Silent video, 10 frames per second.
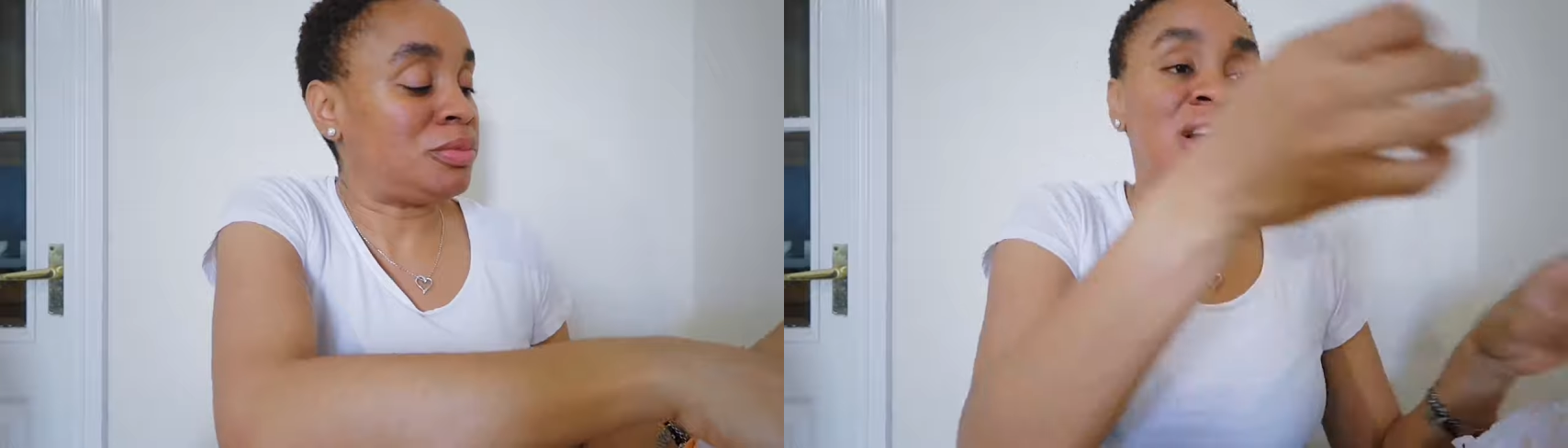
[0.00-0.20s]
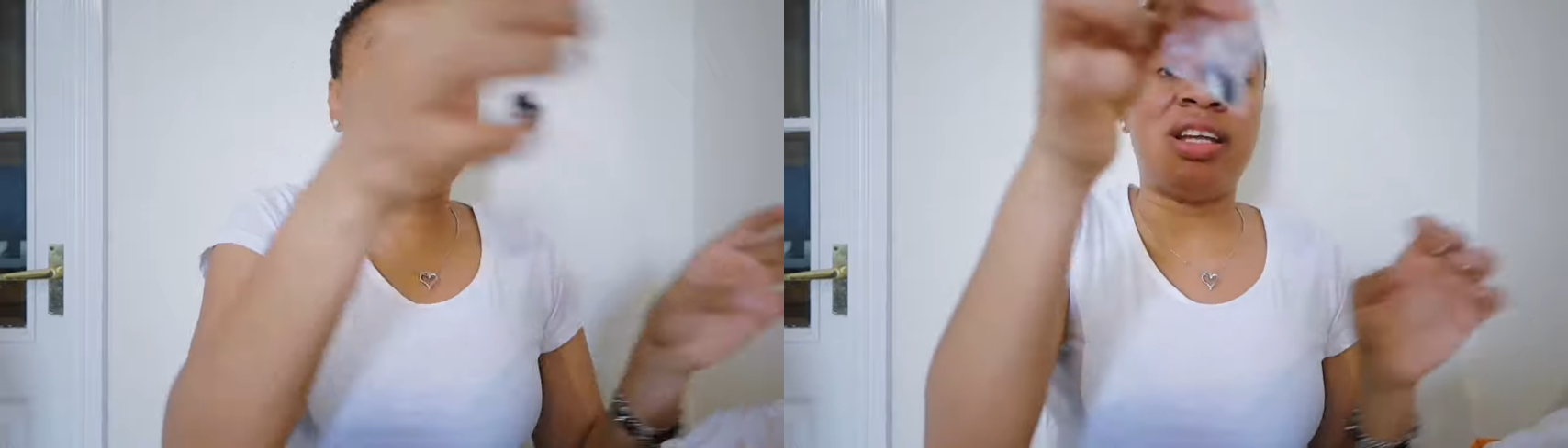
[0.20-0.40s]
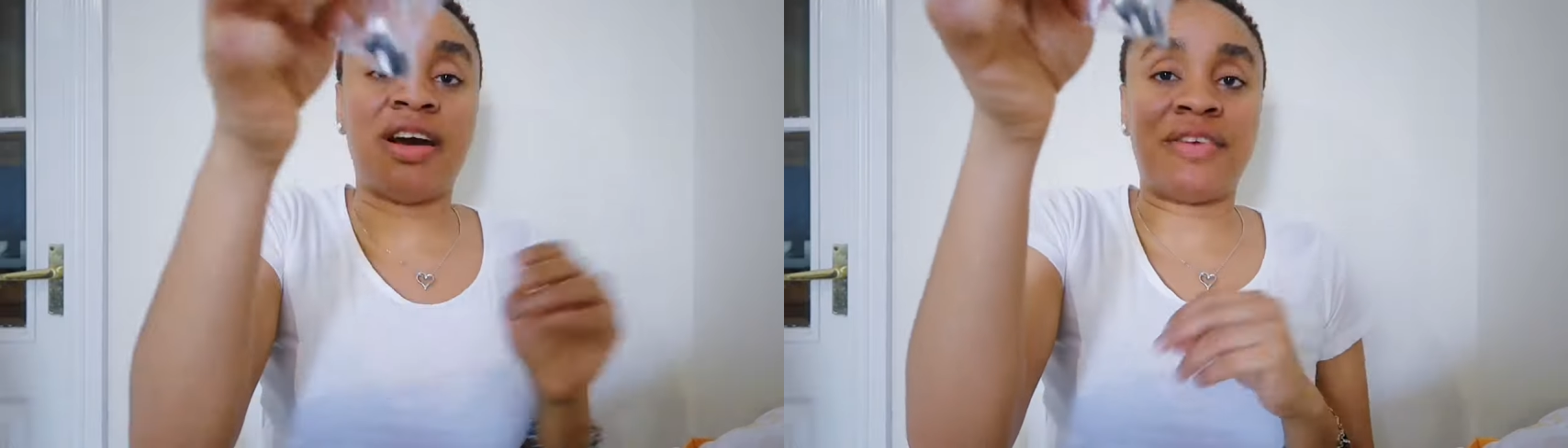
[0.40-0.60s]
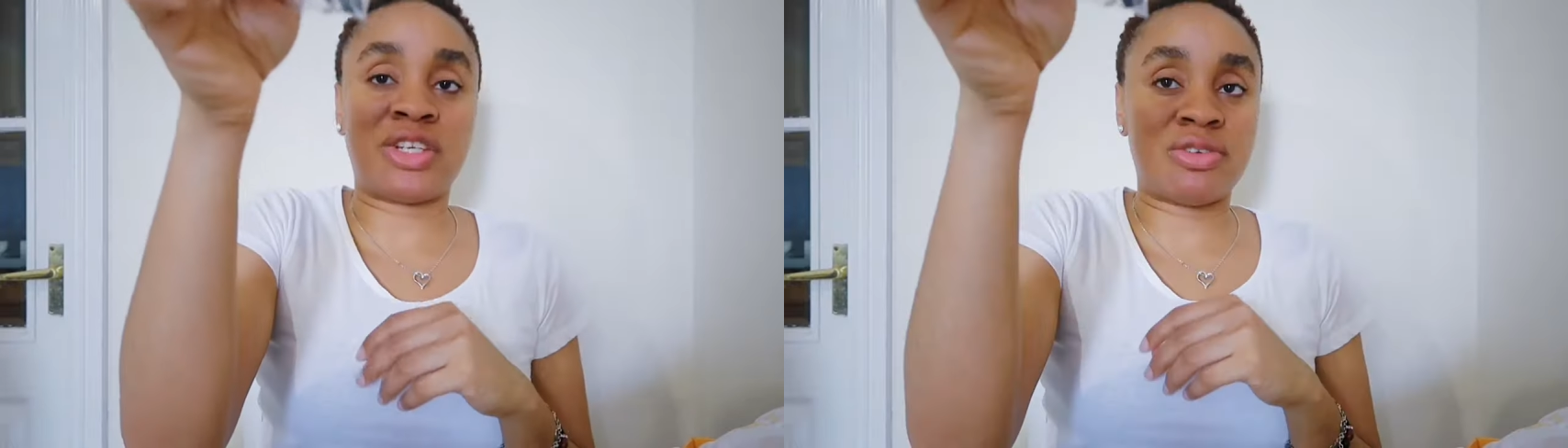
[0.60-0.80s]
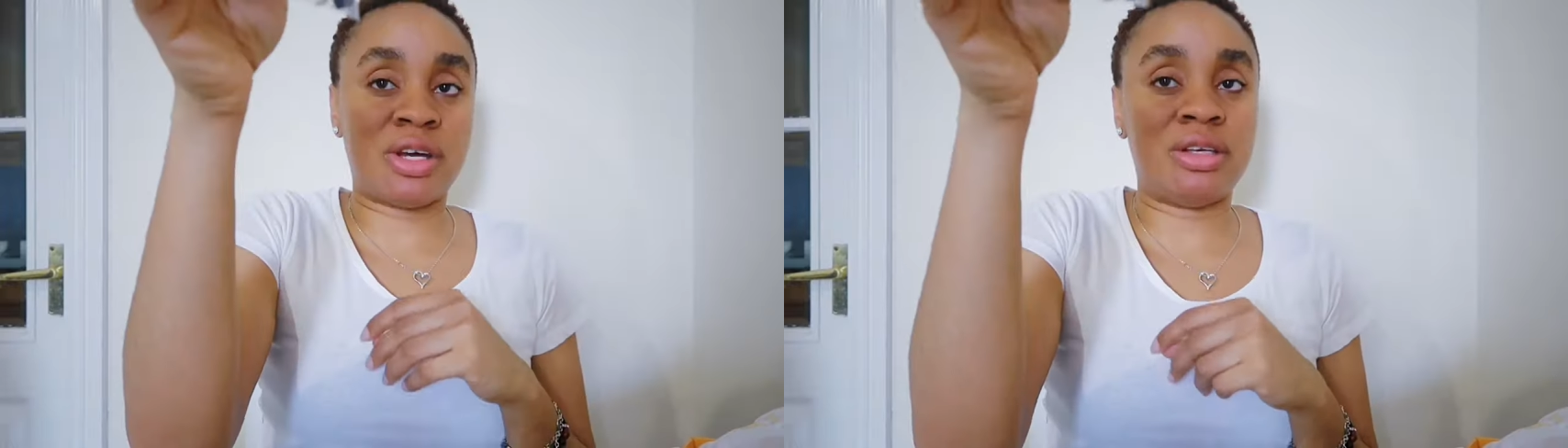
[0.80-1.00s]
I actually have
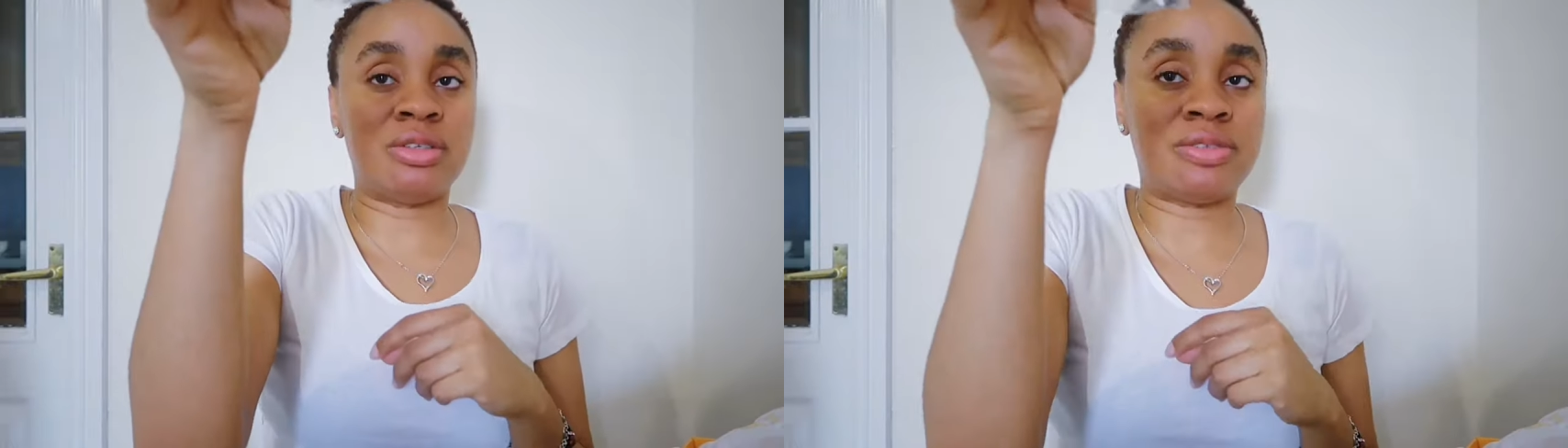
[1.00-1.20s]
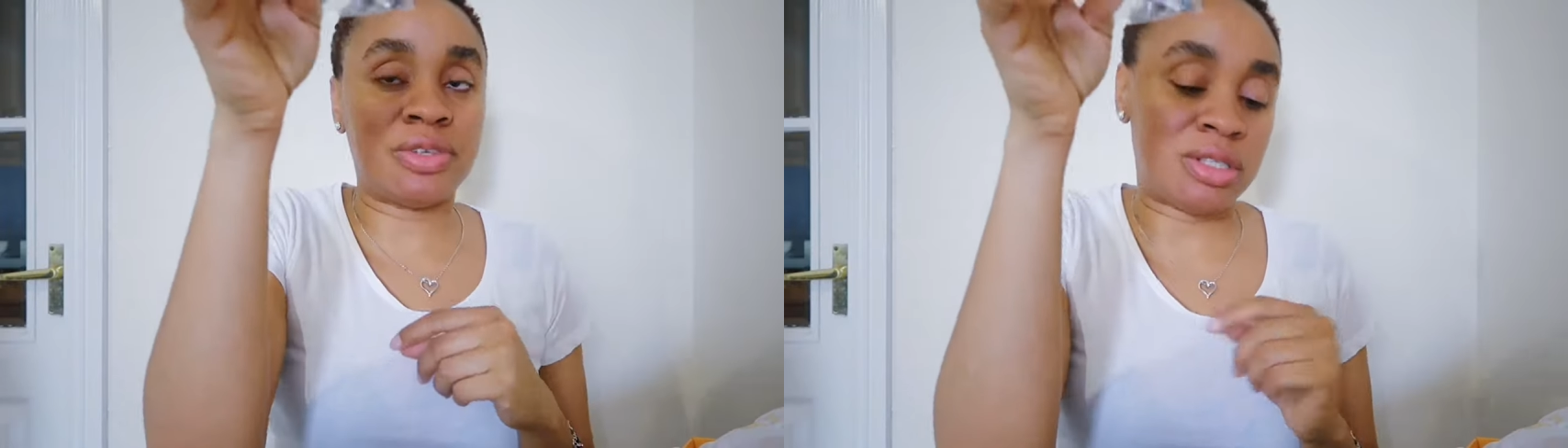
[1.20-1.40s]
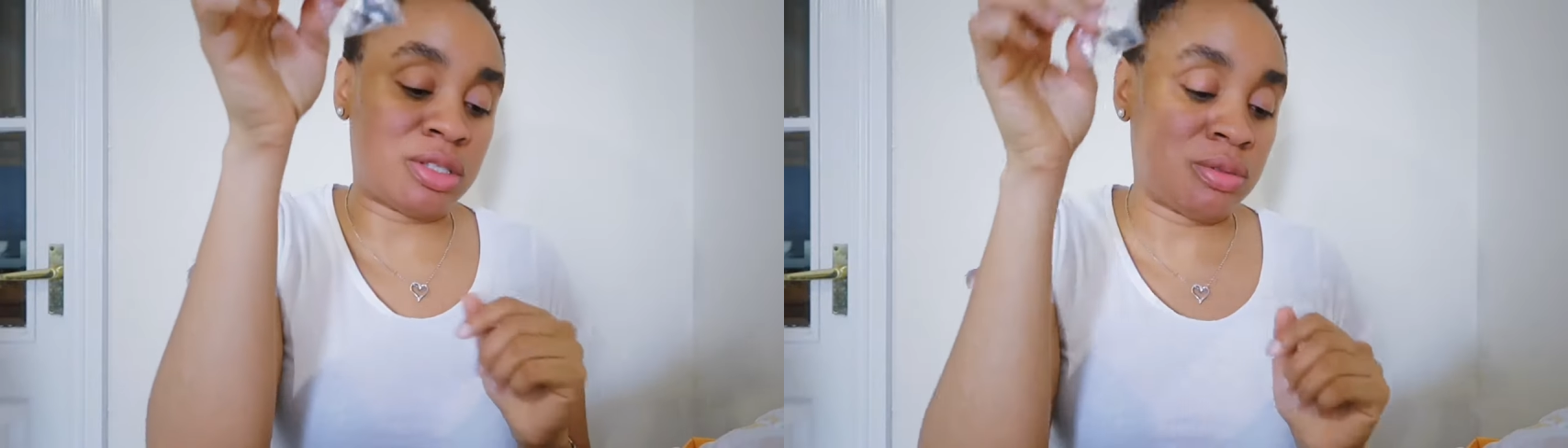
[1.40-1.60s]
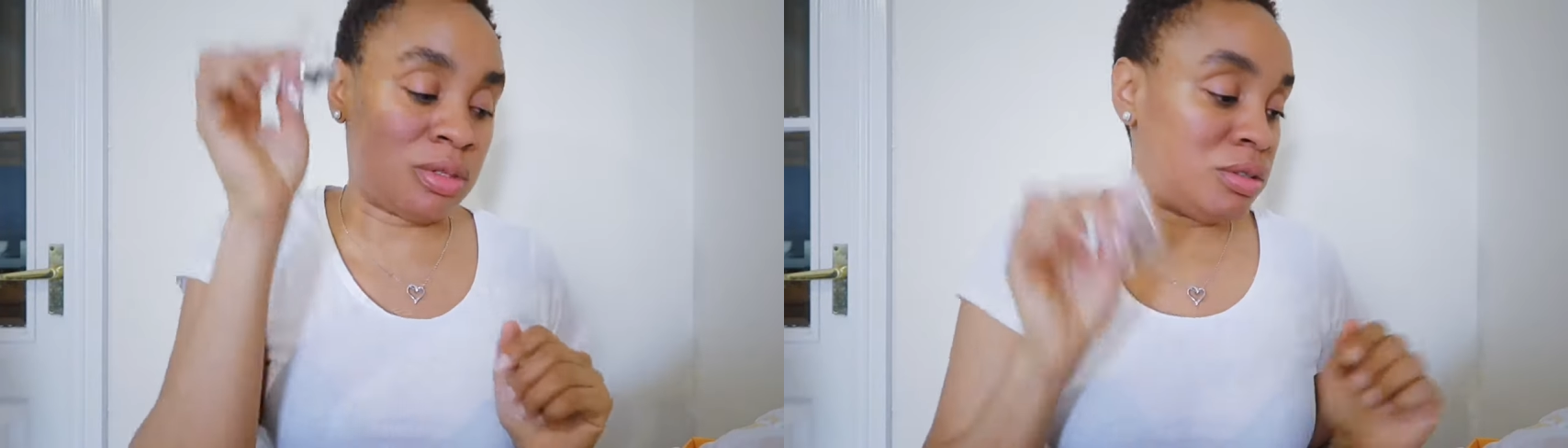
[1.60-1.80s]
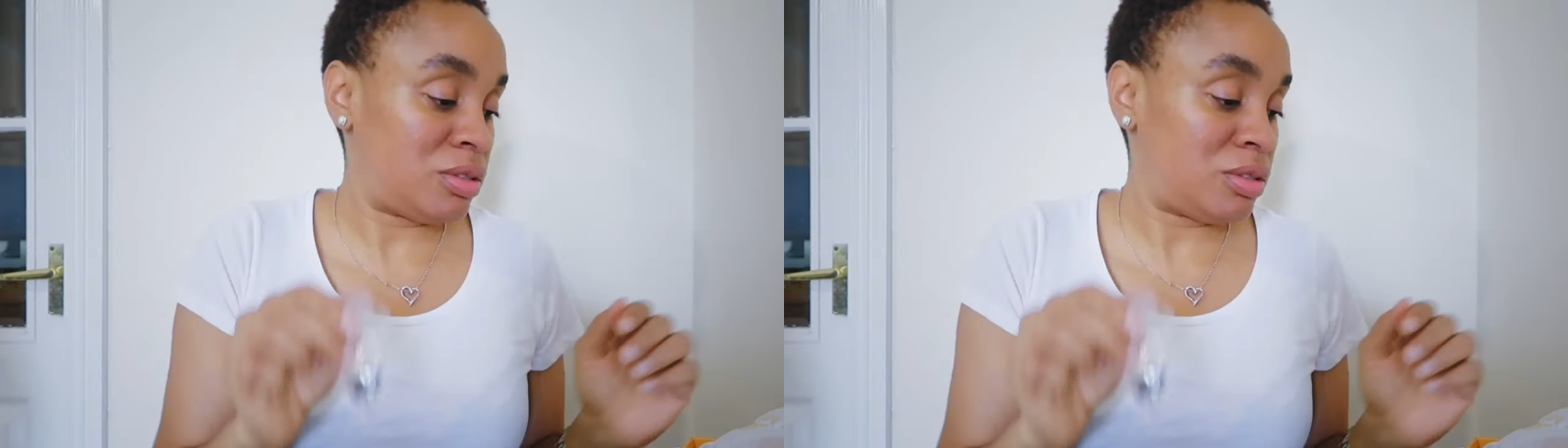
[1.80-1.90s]
extra heels for this one.